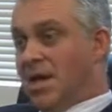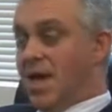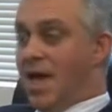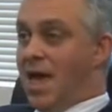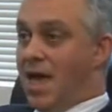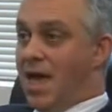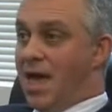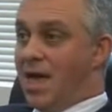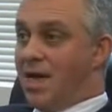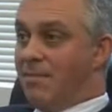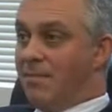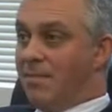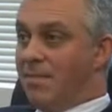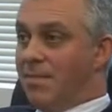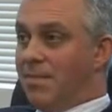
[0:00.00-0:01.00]

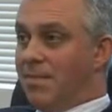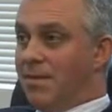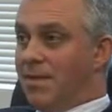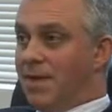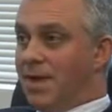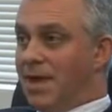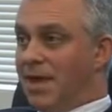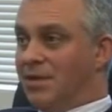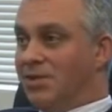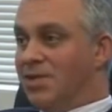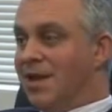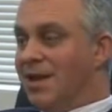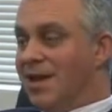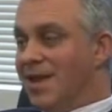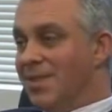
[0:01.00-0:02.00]
and she'd
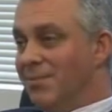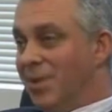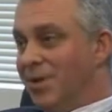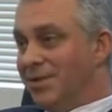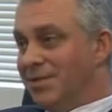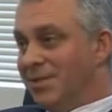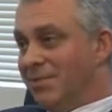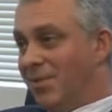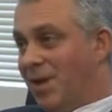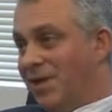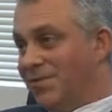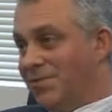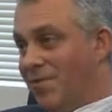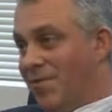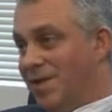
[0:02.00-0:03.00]
only had the policy in
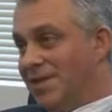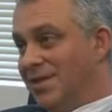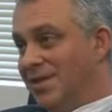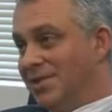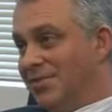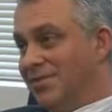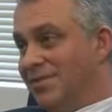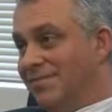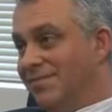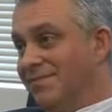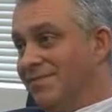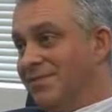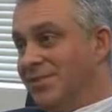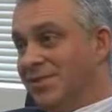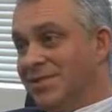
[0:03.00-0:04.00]
place for around that sort of
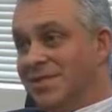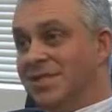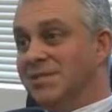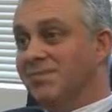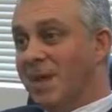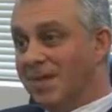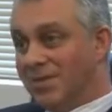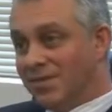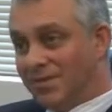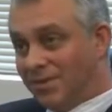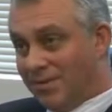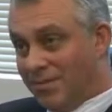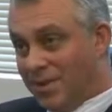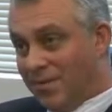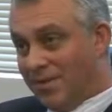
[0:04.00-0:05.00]
6-month sort
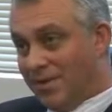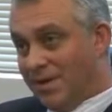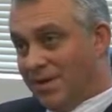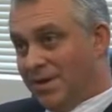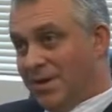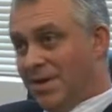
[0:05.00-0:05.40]
of period.